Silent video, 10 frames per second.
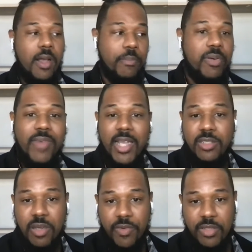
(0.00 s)
provide
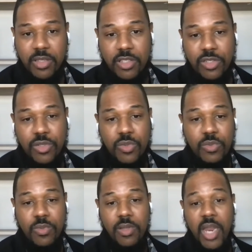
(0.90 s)
services
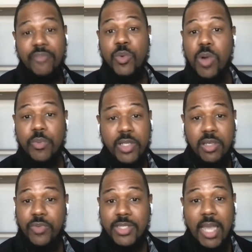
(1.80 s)
to everyone with
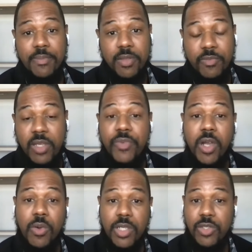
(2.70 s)
different types of
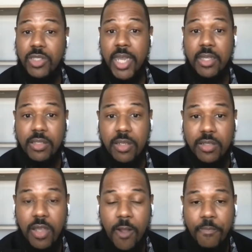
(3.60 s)
difficulties or
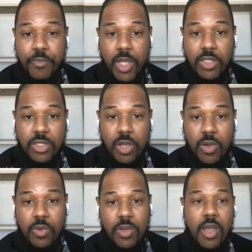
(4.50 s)
challenges. And
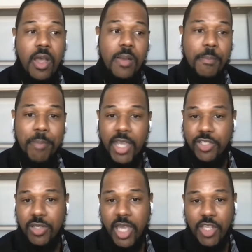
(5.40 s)
so make
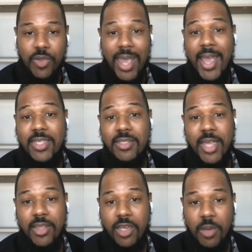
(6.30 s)
sure that you ask
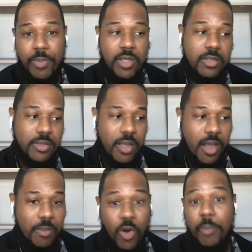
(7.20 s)
that therapist
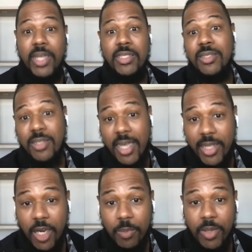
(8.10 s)
or mention to
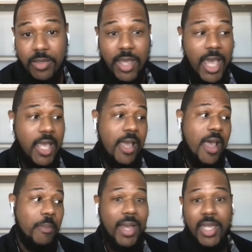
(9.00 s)
that therapist, hey,
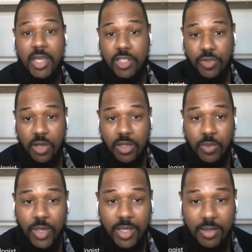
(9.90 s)
my kid is
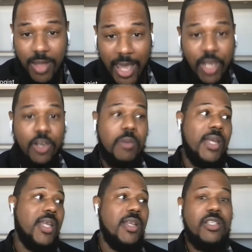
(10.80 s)
struggling with anger.
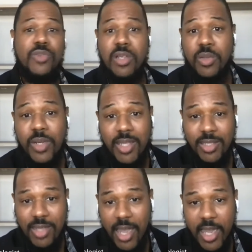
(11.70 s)
My kid is struggling with
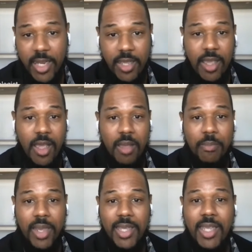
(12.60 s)
anxiety.
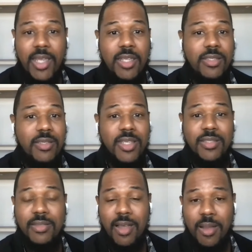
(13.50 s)
My kid is